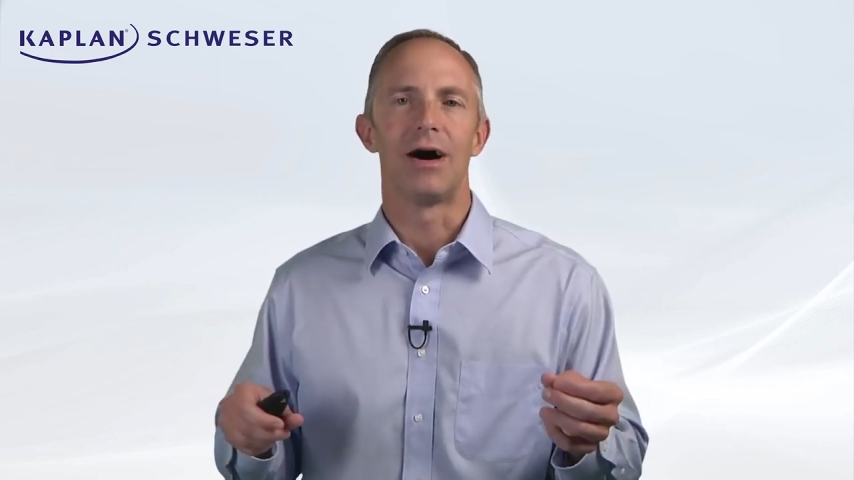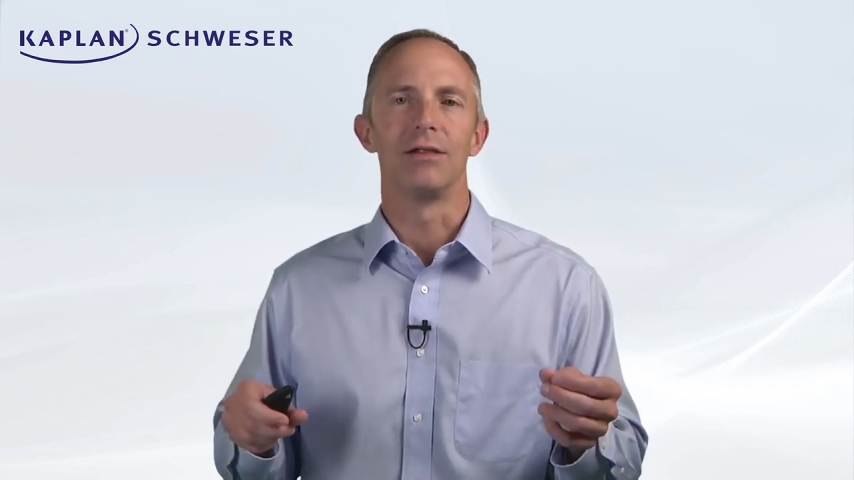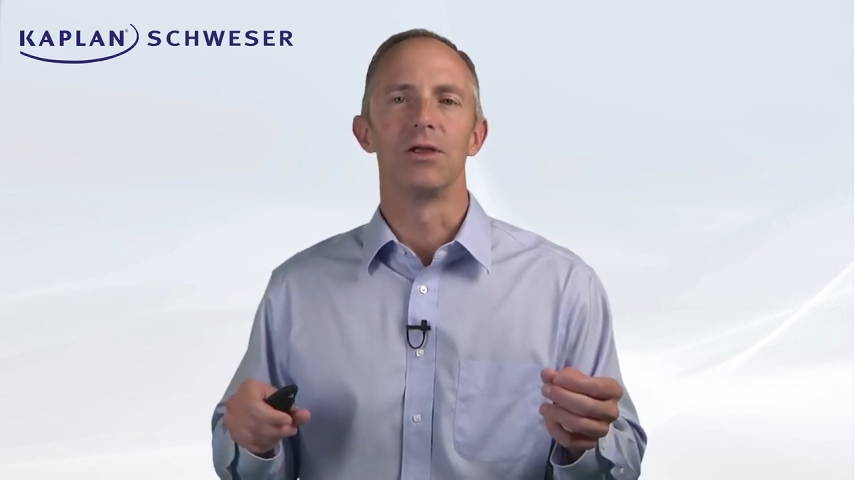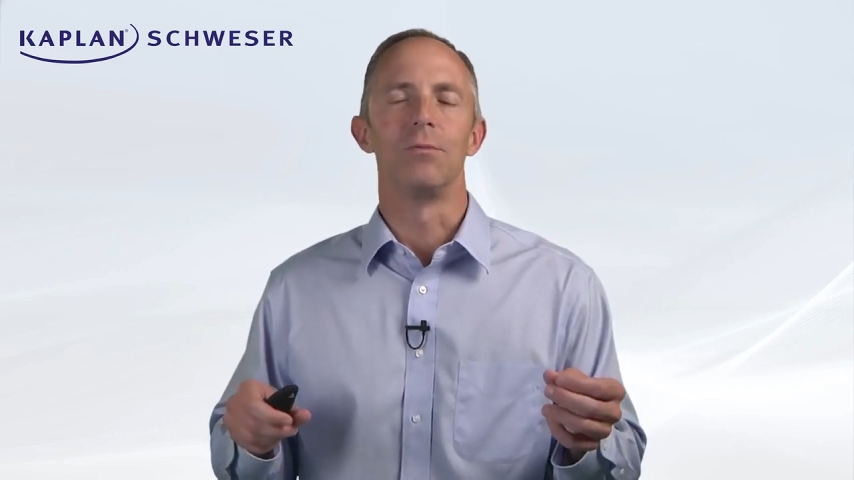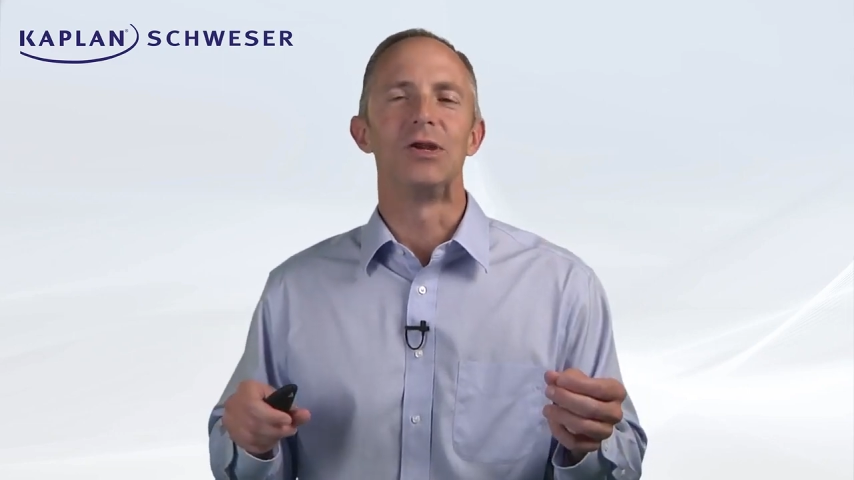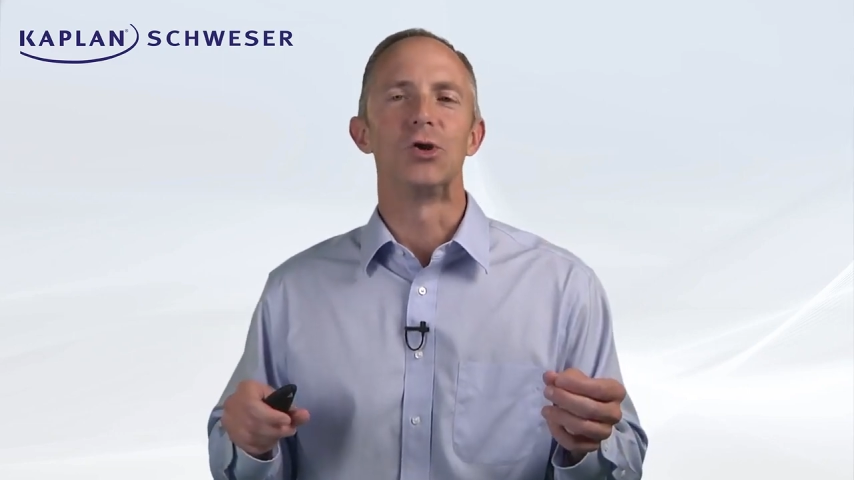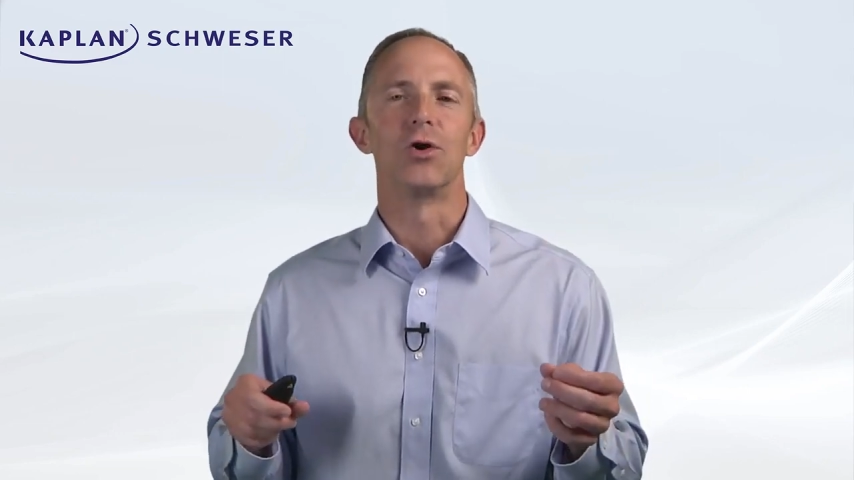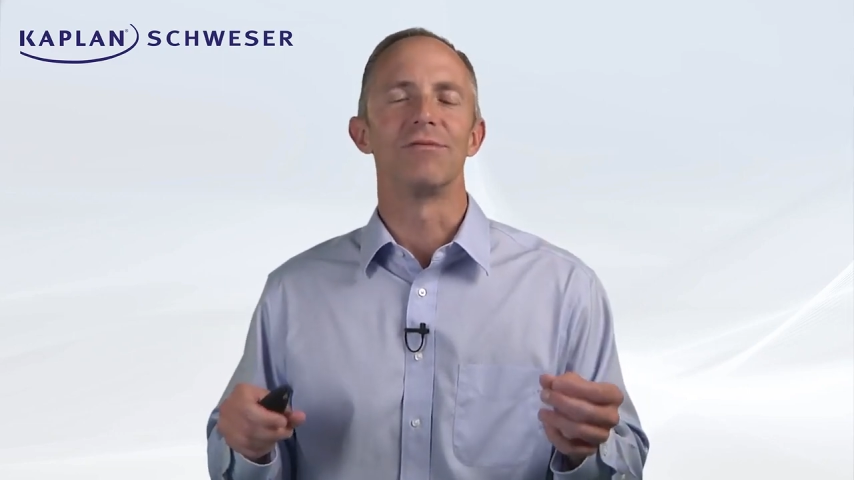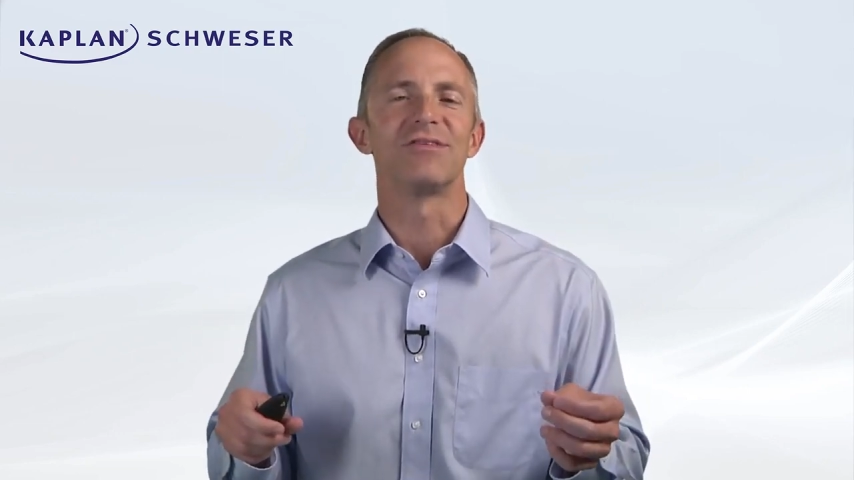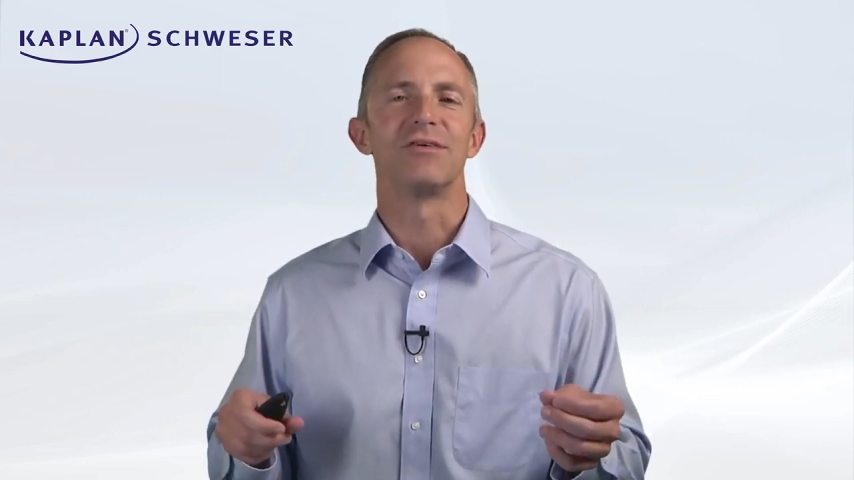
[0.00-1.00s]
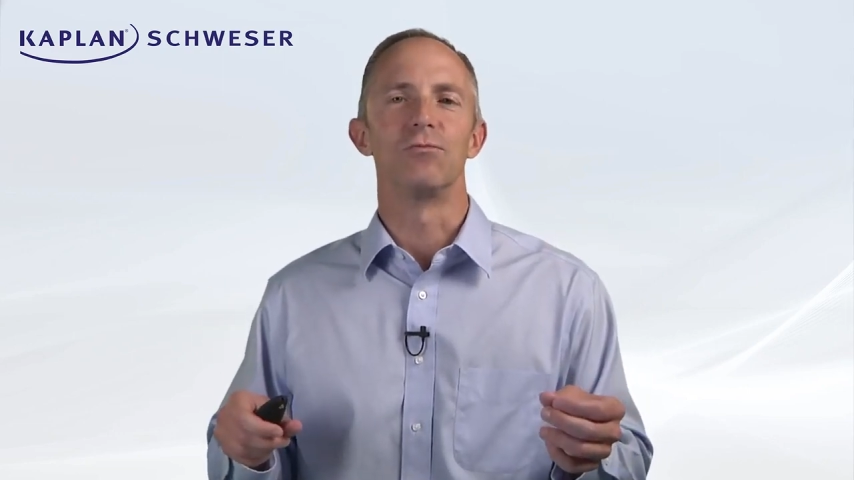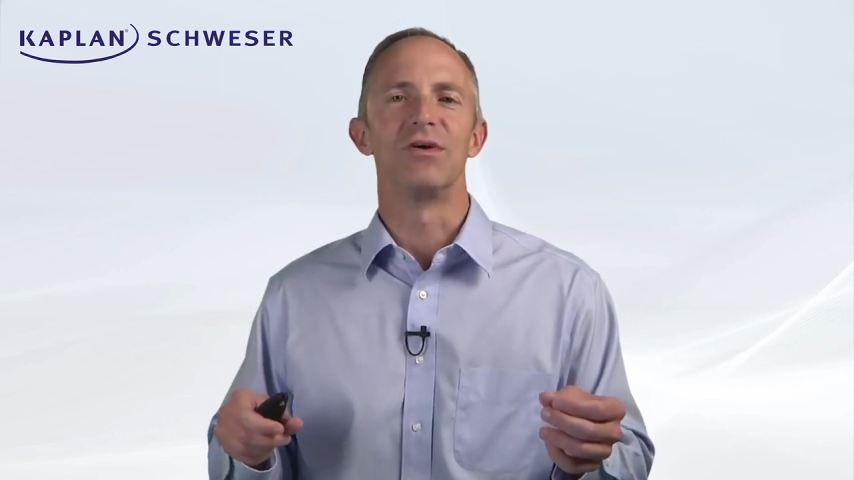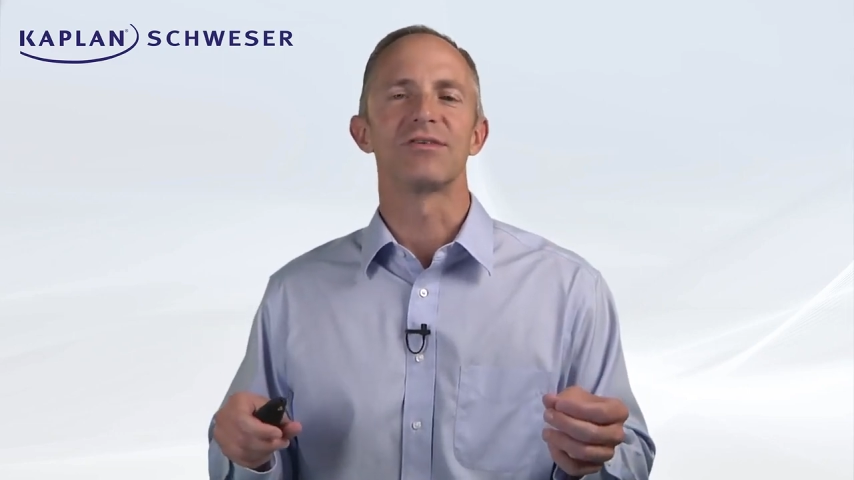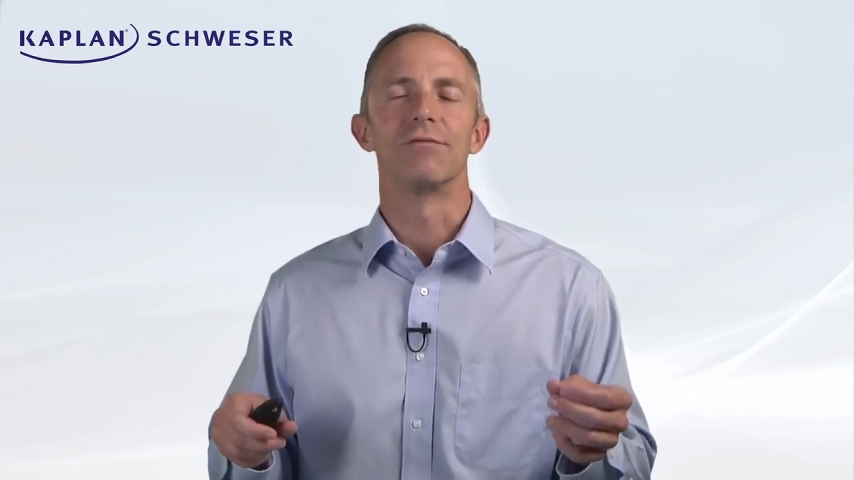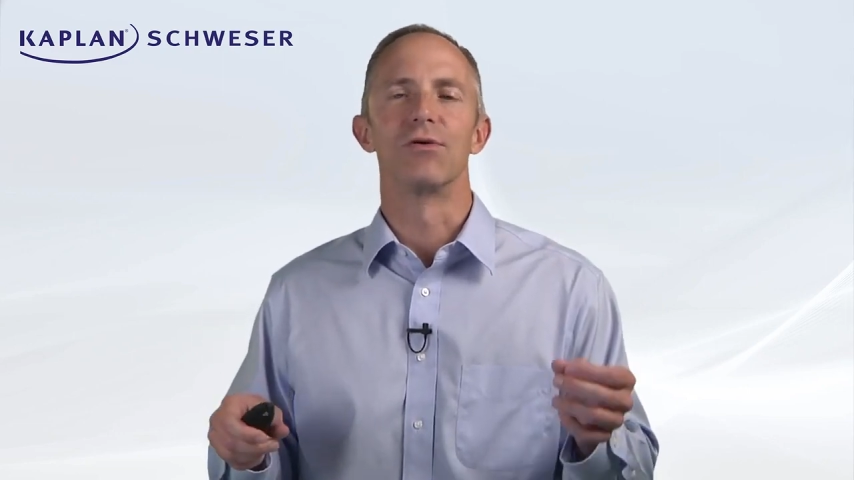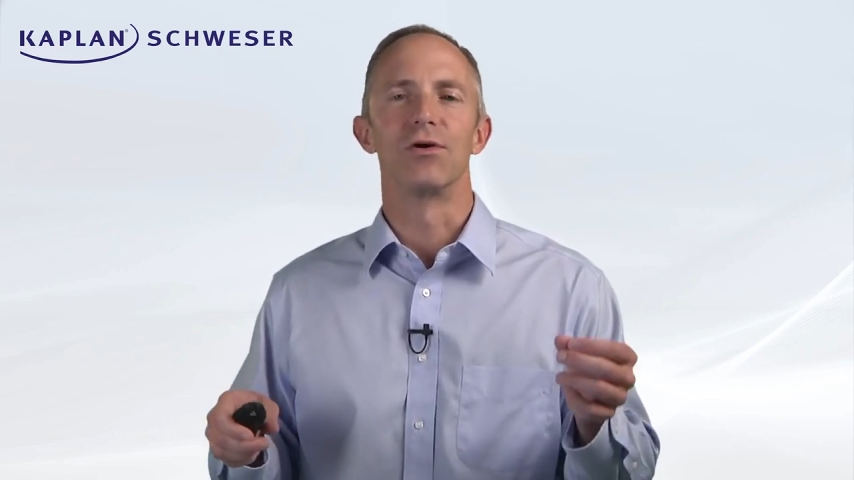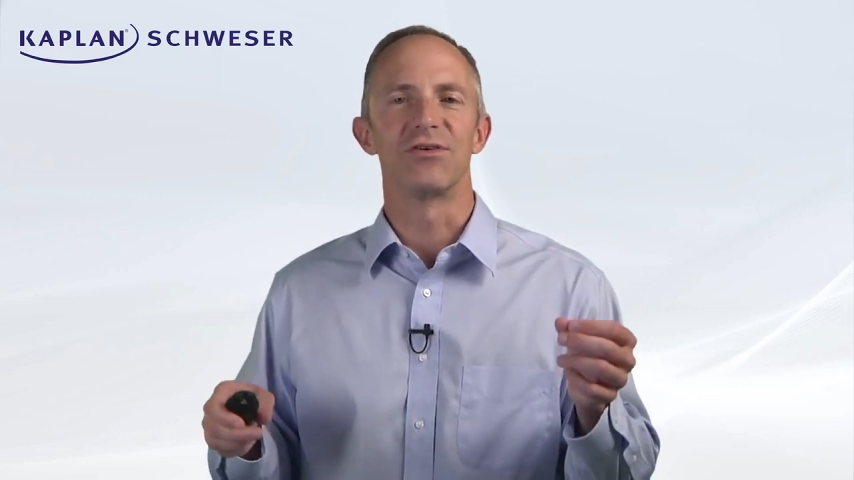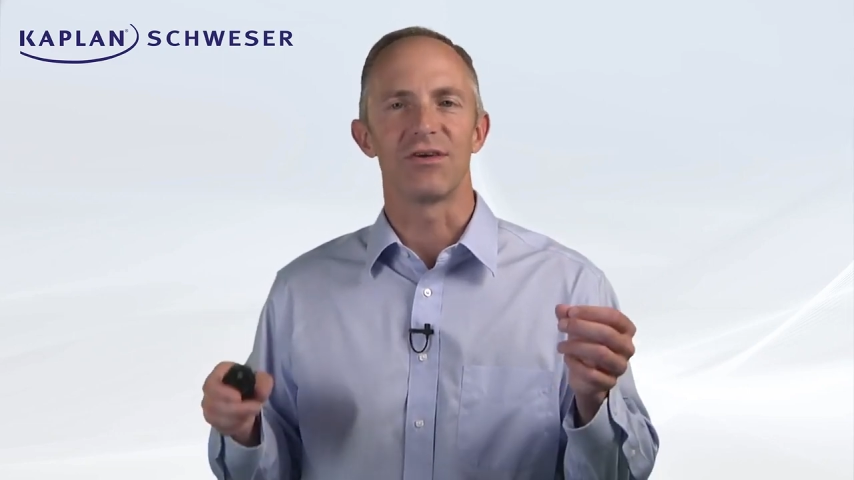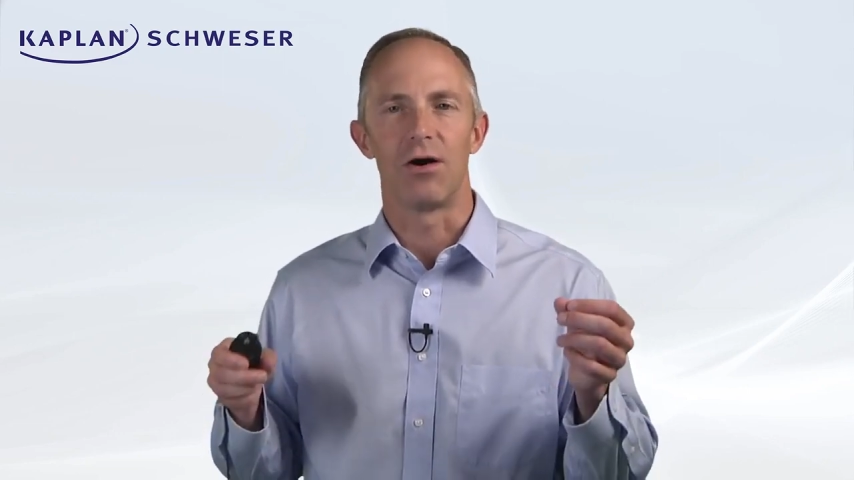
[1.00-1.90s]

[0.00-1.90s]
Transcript: a little bit nervous and risk averse,